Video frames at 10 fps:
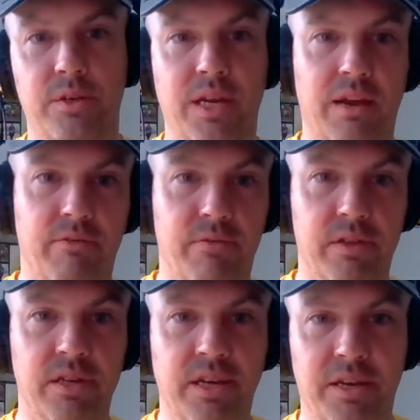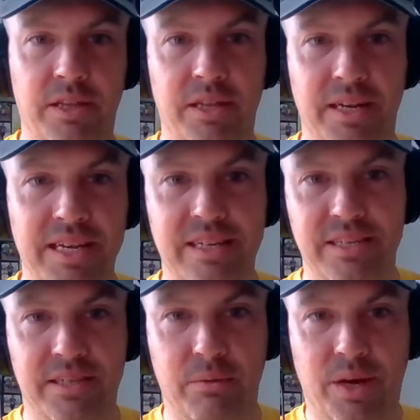You have the
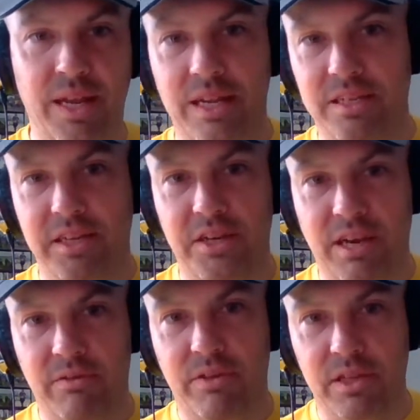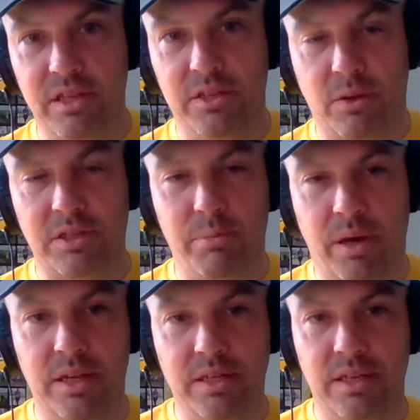leaders at one end, and you have the toxic
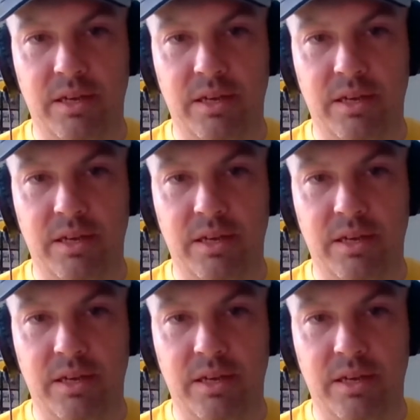parties at